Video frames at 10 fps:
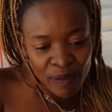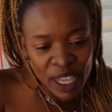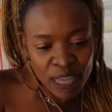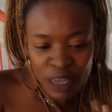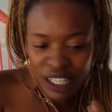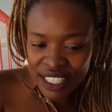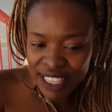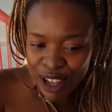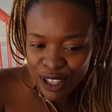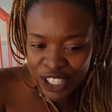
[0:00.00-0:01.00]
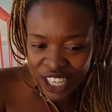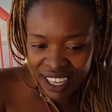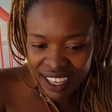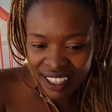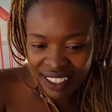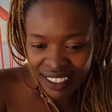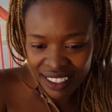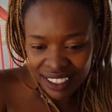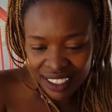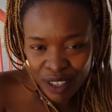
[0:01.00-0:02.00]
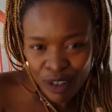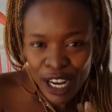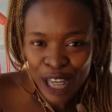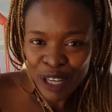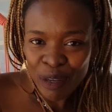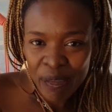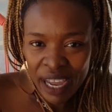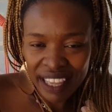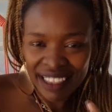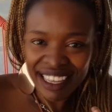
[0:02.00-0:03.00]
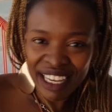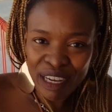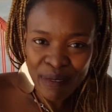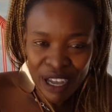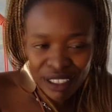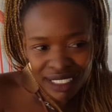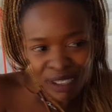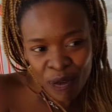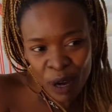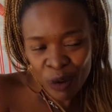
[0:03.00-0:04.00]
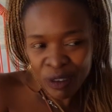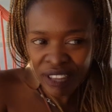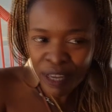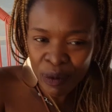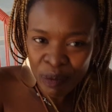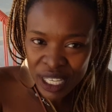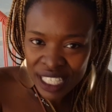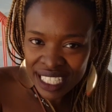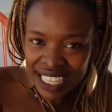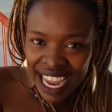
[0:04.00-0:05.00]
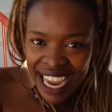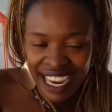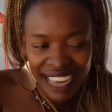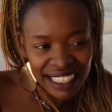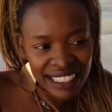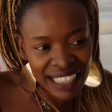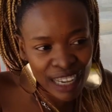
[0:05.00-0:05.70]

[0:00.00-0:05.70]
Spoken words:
makes me nostalgic when I look back thinking about where they would be today, and